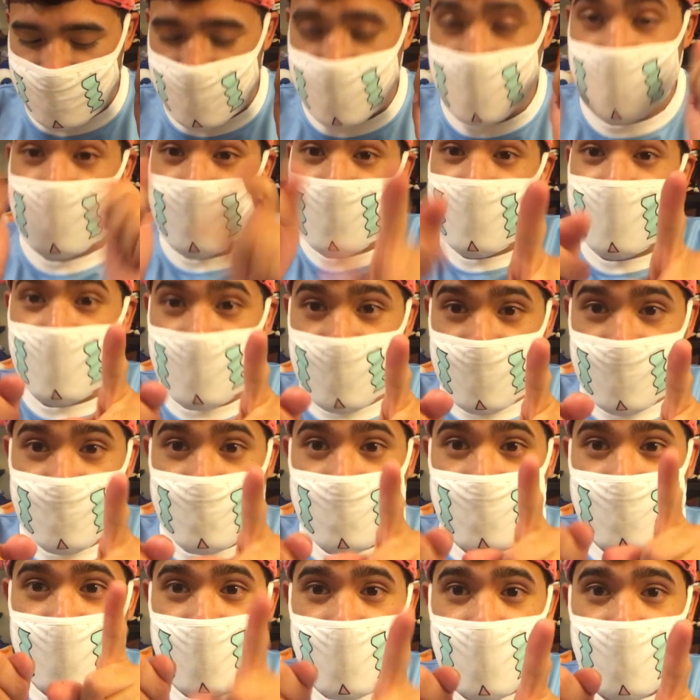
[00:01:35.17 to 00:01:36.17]
exciting
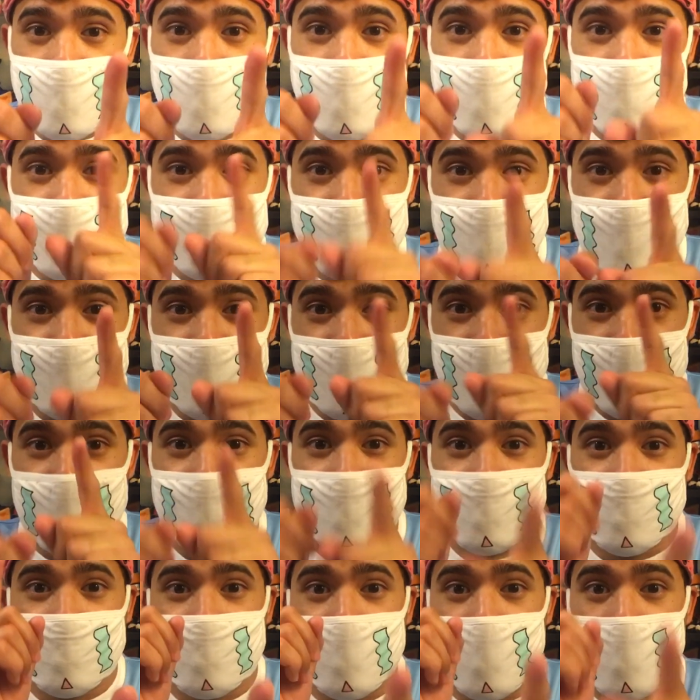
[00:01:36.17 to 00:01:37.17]
that we're going to get
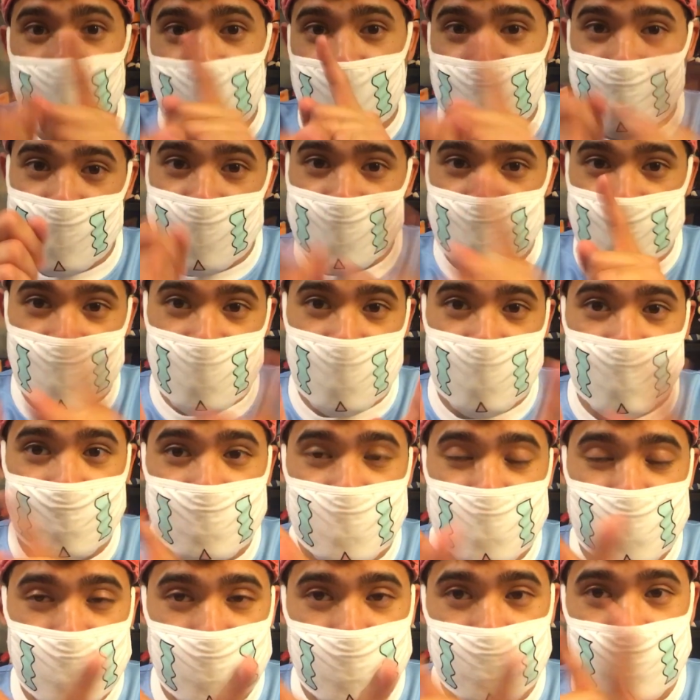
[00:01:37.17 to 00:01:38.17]
American
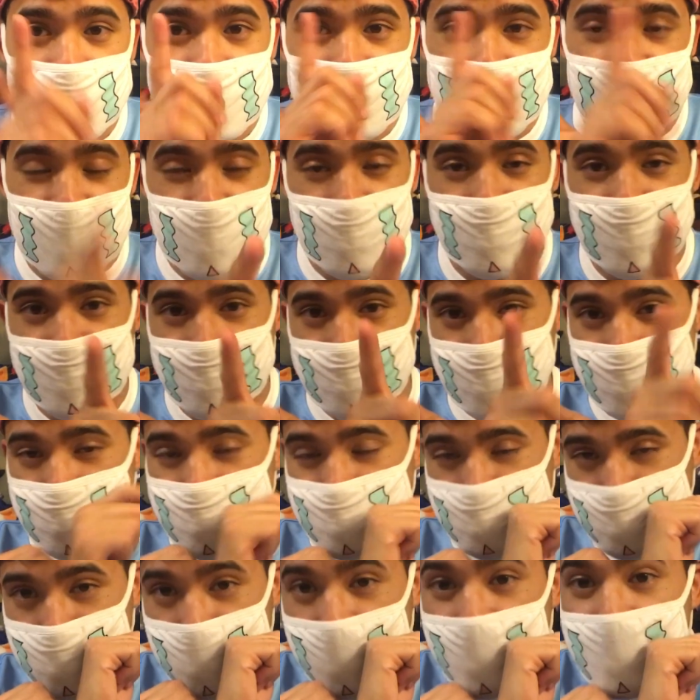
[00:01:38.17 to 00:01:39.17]
cards too. So that'll be
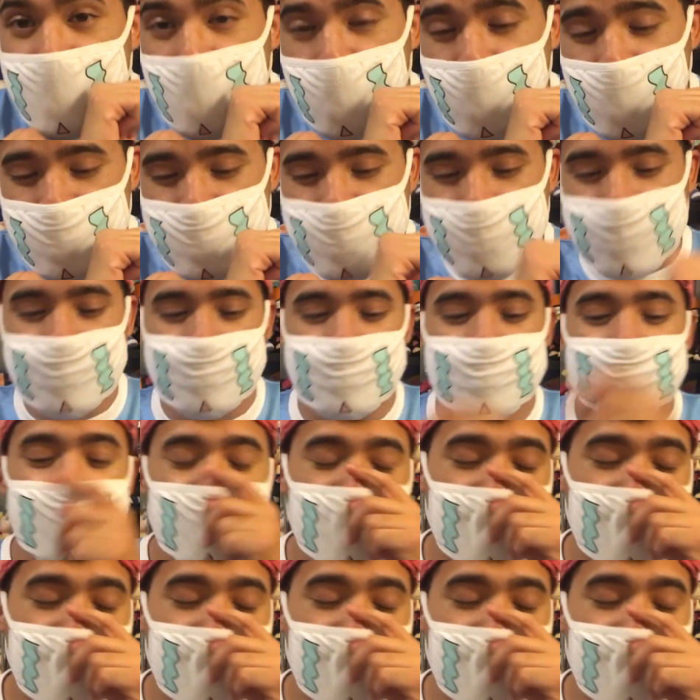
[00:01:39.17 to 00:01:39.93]
pretty awesome.